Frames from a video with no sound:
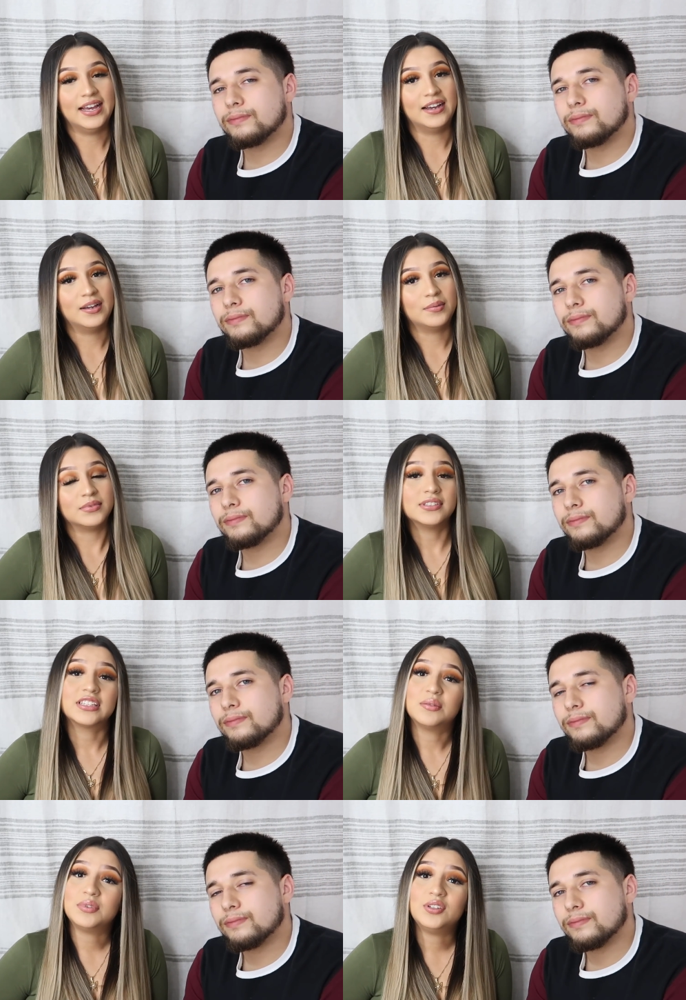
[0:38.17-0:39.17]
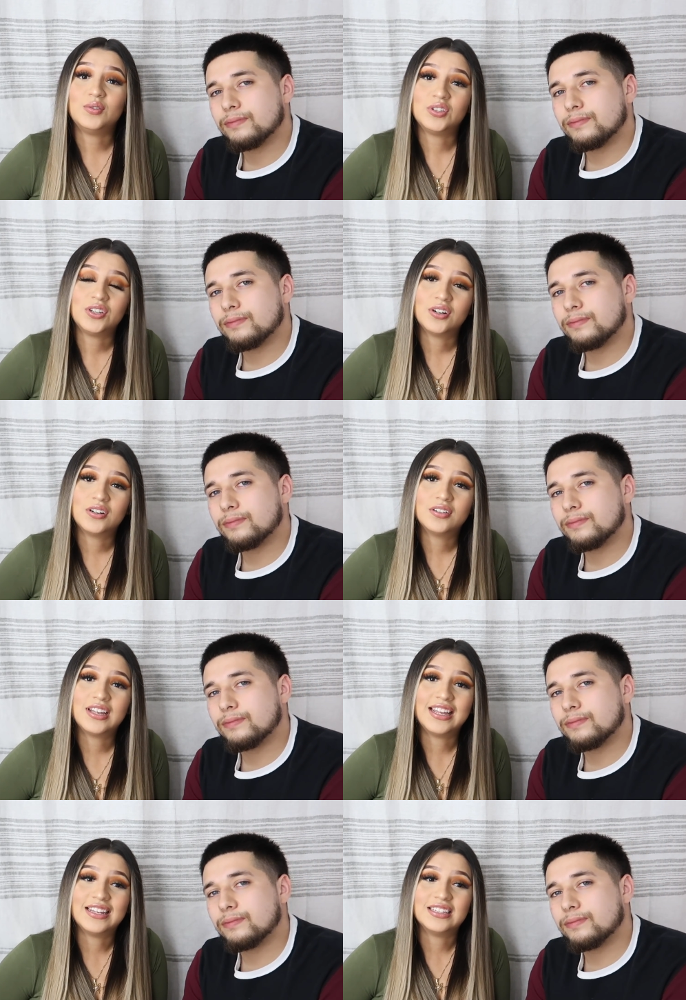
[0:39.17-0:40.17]
Speaker 1: um, this is going to be new to y'all.
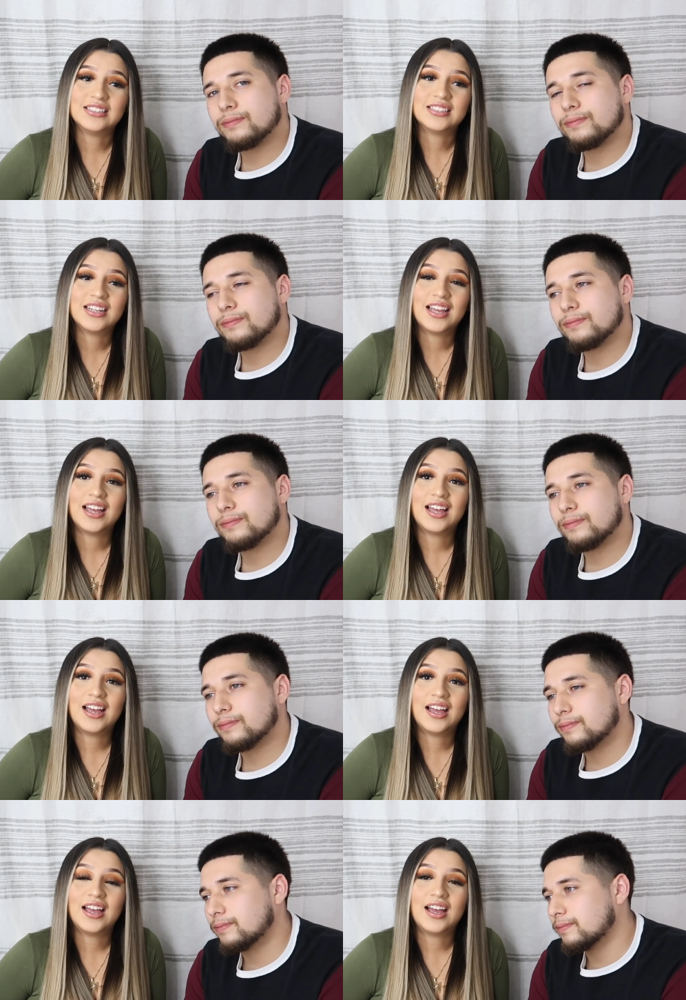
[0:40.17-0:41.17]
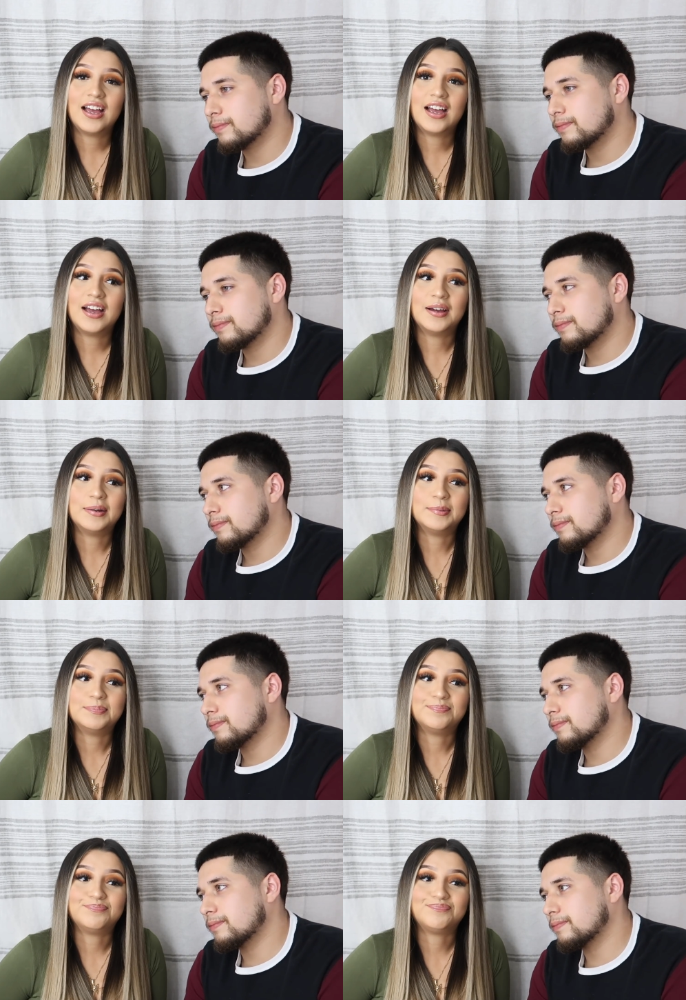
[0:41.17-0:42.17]
And, um...